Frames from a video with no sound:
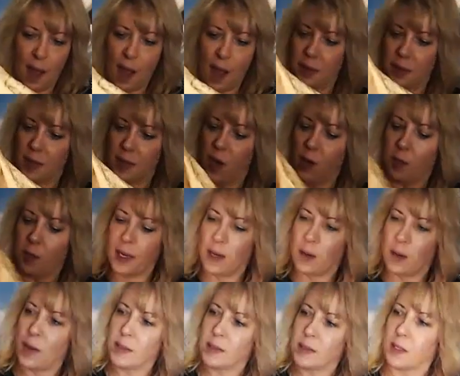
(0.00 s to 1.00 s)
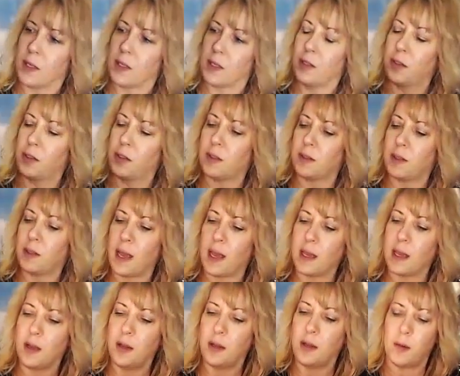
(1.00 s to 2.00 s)
I was hoping it wasn't going to just say,
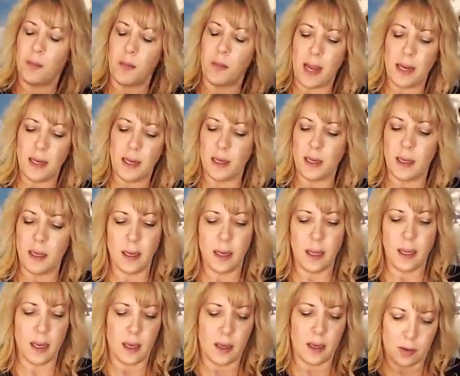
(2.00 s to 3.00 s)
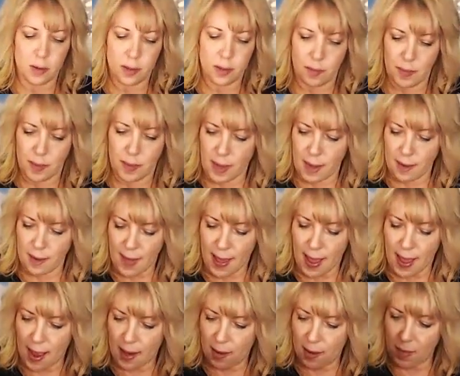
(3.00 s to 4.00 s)
you know, made in India or something like
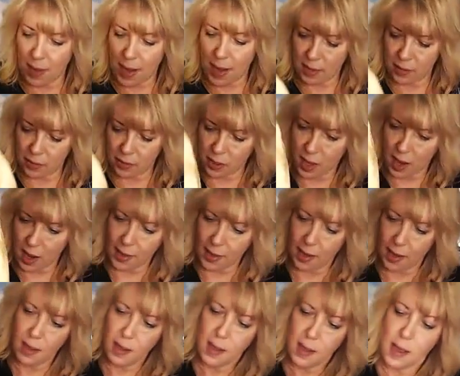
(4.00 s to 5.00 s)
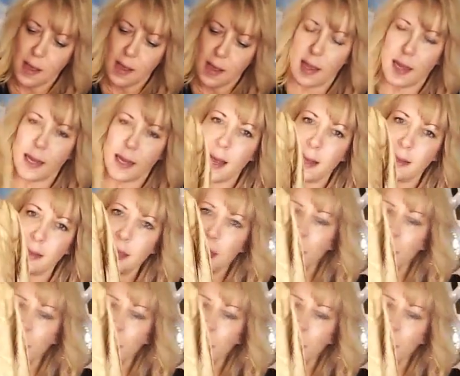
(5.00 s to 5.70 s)
that or made in China. It has